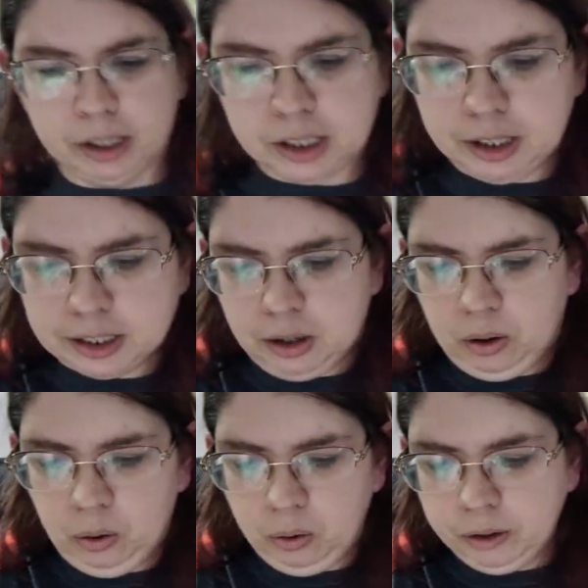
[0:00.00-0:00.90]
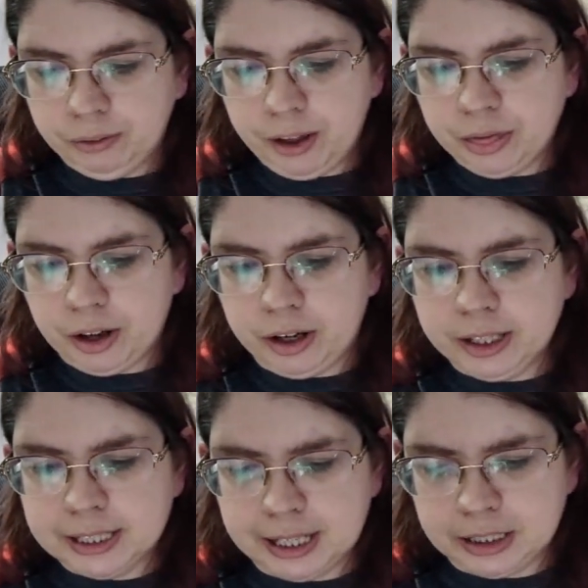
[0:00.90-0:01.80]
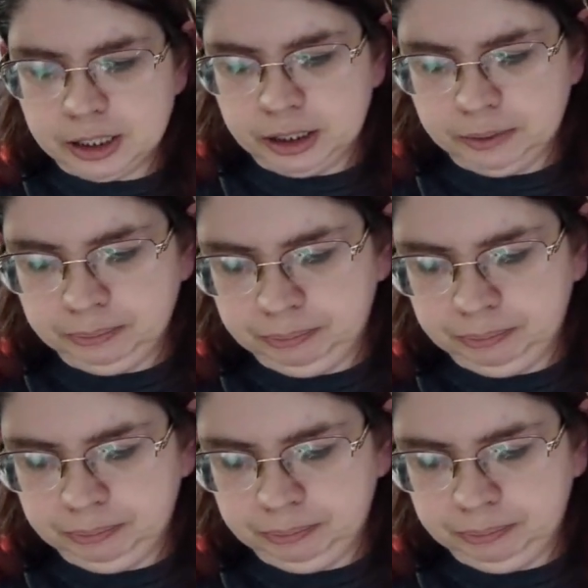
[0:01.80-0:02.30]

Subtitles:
I'm just going to hold it right there in the center.